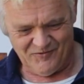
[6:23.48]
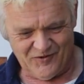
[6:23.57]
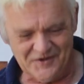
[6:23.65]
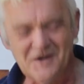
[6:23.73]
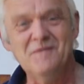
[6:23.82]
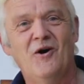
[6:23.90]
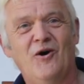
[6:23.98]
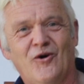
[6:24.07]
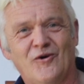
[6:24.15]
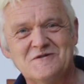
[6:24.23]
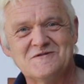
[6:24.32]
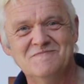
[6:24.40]
what an
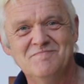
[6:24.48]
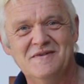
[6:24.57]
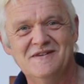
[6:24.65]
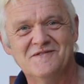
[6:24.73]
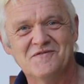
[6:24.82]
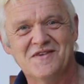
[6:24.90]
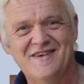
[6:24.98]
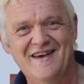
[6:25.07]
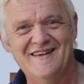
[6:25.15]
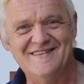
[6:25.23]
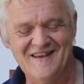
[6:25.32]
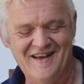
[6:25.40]
awesome bit of
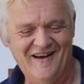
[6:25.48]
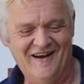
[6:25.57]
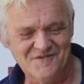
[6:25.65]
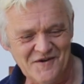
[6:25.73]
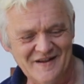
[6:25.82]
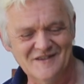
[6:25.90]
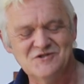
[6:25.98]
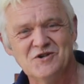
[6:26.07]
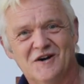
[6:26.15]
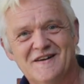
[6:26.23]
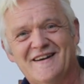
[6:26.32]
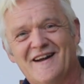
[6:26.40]
kit. I've really
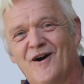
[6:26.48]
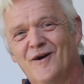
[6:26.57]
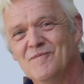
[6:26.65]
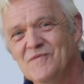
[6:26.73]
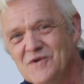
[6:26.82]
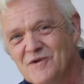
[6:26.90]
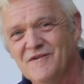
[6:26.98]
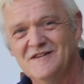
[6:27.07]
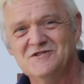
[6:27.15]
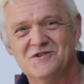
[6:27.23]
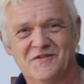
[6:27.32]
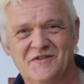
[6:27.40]
enjoyed it. I hope you've
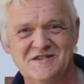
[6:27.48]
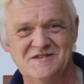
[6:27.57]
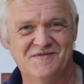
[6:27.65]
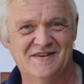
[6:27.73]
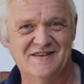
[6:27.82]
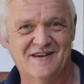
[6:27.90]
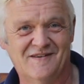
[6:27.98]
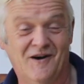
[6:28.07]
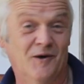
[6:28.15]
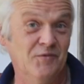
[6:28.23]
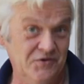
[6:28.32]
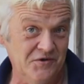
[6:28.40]
enjoyed this video.
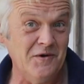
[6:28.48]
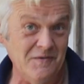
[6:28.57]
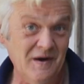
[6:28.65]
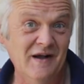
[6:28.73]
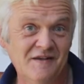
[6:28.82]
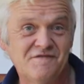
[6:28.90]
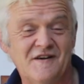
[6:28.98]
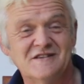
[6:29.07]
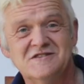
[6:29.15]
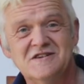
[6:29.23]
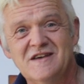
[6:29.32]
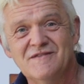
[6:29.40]
I hope you do
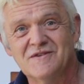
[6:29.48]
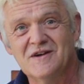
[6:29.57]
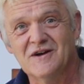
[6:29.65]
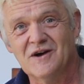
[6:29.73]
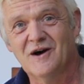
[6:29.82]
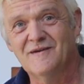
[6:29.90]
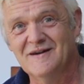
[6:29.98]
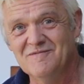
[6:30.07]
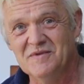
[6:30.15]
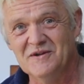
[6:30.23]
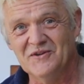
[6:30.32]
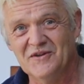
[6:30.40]
fancy giving a go
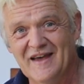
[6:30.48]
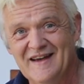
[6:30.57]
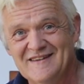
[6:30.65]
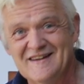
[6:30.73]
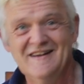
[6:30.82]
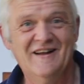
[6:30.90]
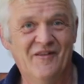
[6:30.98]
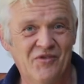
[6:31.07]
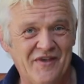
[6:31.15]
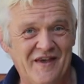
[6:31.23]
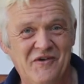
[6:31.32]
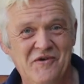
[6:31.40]
and building it.
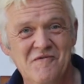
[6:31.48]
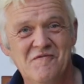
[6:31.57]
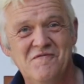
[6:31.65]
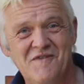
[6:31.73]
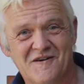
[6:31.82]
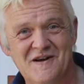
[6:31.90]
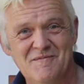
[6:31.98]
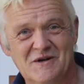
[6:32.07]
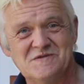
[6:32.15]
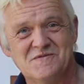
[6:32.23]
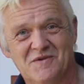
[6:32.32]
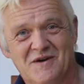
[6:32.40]
And thank you very
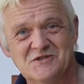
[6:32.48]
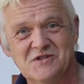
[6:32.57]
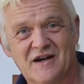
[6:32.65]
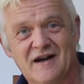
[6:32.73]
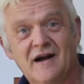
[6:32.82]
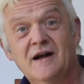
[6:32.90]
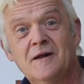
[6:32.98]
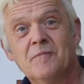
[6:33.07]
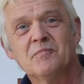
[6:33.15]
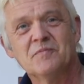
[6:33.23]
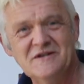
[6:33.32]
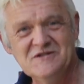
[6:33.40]
much for watching.
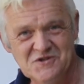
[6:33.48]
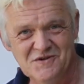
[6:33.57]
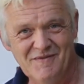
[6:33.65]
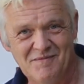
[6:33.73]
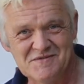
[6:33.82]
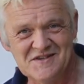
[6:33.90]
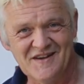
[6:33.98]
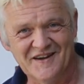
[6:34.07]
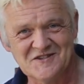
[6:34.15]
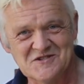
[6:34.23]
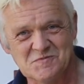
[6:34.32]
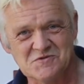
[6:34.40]
Please do remember to
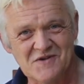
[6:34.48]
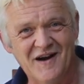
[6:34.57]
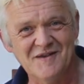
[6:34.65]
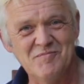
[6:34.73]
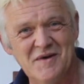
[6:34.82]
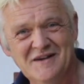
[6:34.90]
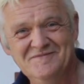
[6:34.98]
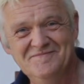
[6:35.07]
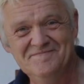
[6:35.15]
like and subscribe.